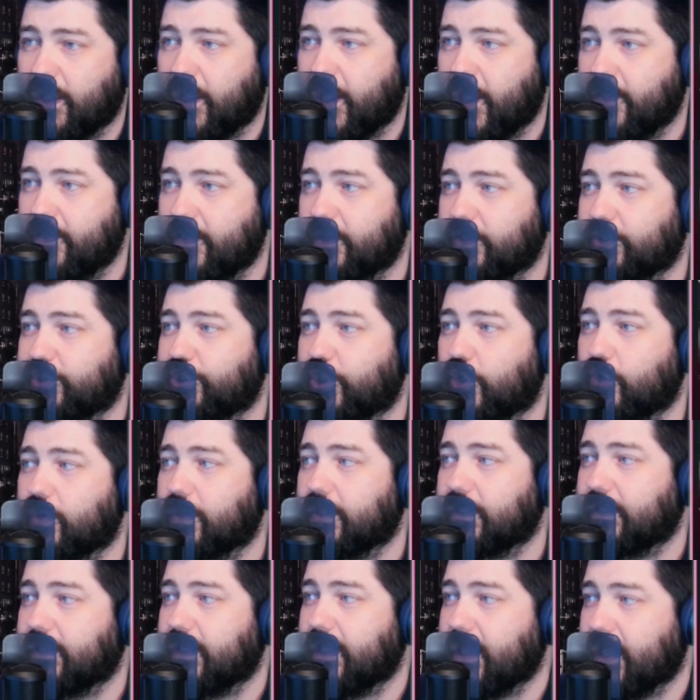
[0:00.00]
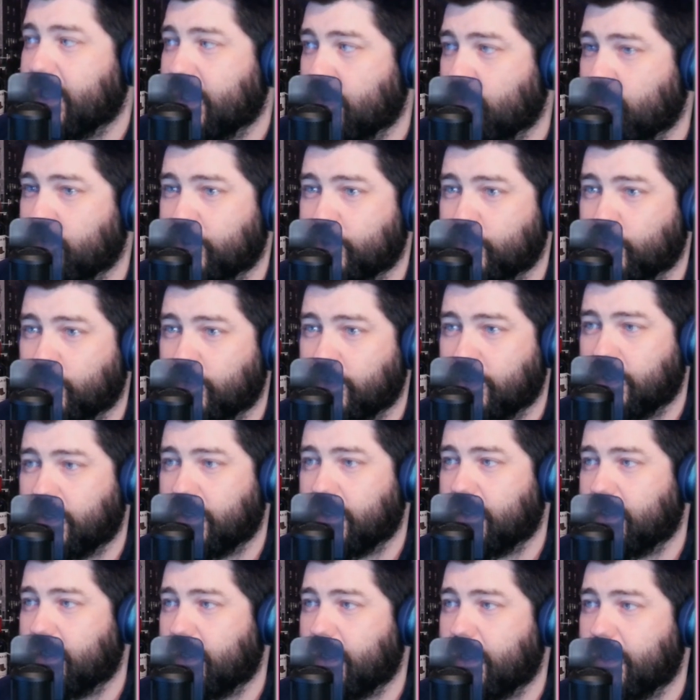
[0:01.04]
And then showed a link, which were
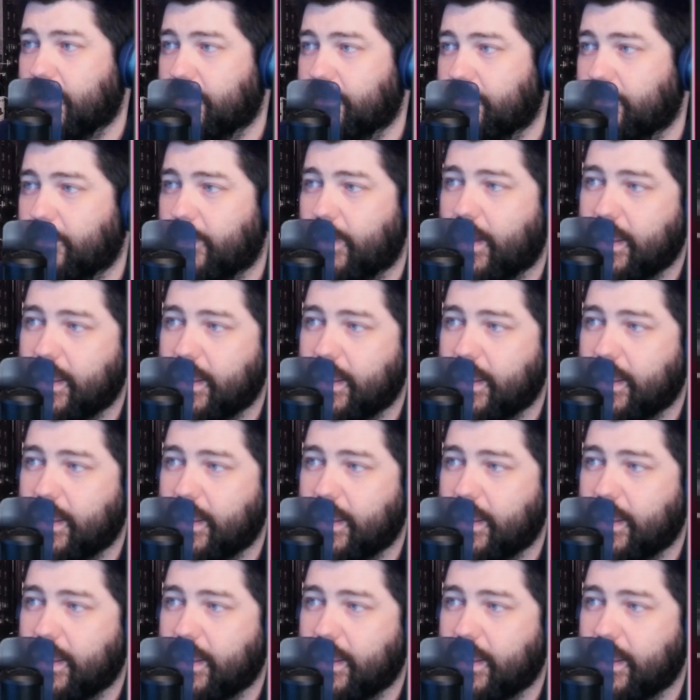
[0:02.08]
a